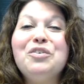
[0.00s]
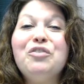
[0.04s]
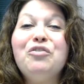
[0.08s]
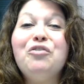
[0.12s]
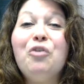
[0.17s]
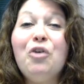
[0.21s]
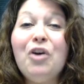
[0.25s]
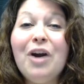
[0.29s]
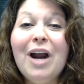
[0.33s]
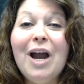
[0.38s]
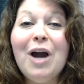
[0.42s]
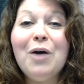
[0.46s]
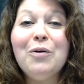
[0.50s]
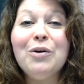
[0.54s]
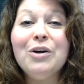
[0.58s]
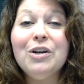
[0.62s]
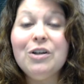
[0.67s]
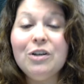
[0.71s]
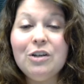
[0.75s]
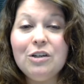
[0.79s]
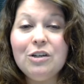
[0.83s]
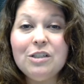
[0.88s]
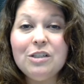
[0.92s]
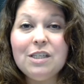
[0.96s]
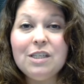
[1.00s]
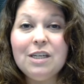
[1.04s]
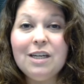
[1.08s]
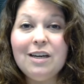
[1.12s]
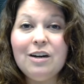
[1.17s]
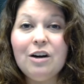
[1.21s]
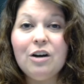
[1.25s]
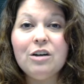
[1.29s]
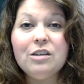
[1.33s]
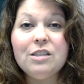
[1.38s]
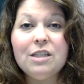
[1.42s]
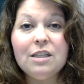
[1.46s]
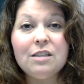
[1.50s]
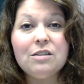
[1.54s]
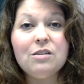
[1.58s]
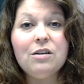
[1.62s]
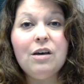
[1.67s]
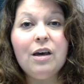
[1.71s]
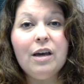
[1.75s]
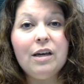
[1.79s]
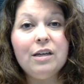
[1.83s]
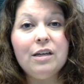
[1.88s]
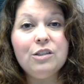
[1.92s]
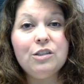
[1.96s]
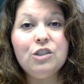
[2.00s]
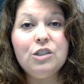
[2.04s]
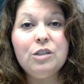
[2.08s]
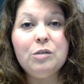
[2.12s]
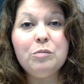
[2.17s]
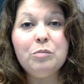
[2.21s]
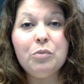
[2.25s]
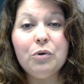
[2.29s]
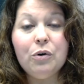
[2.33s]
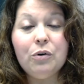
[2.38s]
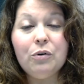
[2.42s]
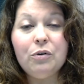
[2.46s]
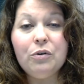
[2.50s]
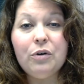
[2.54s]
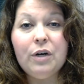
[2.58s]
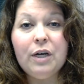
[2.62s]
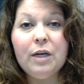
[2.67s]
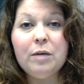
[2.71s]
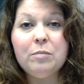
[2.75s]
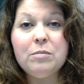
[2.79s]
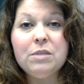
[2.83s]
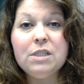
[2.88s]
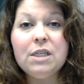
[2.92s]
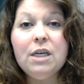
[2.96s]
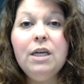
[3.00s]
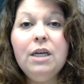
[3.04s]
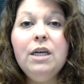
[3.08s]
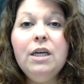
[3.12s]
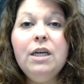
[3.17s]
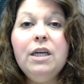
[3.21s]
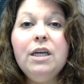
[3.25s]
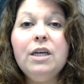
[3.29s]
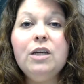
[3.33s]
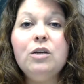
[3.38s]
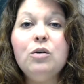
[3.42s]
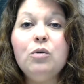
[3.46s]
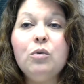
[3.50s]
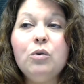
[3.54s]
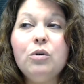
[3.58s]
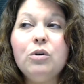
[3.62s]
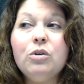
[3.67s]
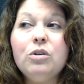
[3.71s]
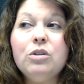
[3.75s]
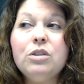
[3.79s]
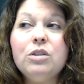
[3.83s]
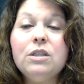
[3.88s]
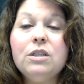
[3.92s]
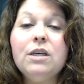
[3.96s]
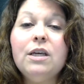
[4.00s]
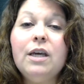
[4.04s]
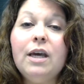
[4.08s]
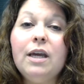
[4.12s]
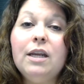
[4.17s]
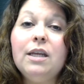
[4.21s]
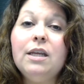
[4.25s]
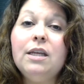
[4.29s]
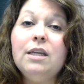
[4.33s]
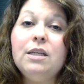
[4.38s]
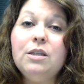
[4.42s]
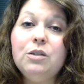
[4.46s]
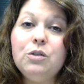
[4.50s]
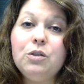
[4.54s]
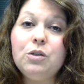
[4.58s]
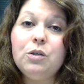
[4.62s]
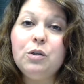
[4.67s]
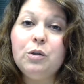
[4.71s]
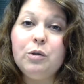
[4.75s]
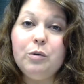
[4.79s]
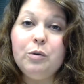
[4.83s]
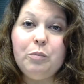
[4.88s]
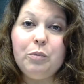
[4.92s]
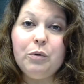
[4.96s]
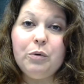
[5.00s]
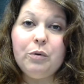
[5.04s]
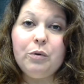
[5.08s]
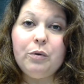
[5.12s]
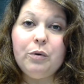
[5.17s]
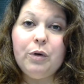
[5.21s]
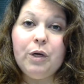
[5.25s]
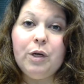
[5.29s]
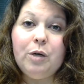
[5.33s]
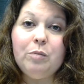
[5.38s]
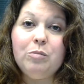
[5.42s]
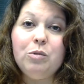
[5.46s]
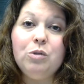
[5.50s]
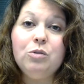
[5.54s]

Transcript: For our nursing and our dental hygiene programs, in order to get into the program,